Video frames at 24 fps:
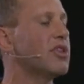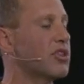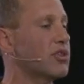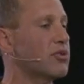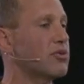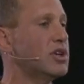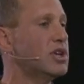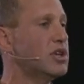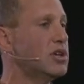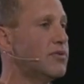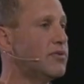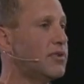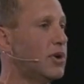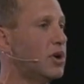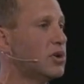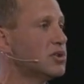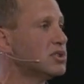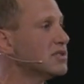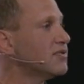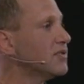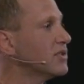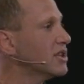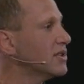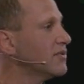the 3 new
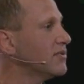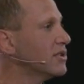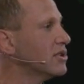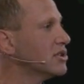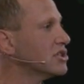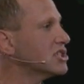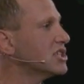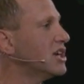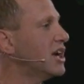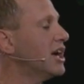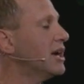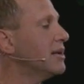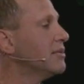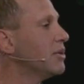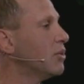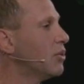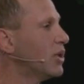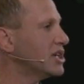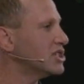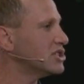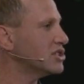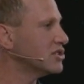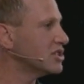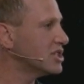phones for the first time, the
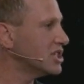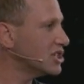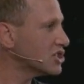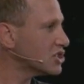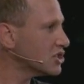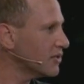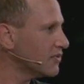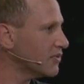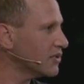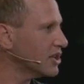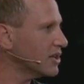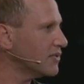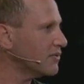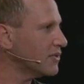Western Digital for the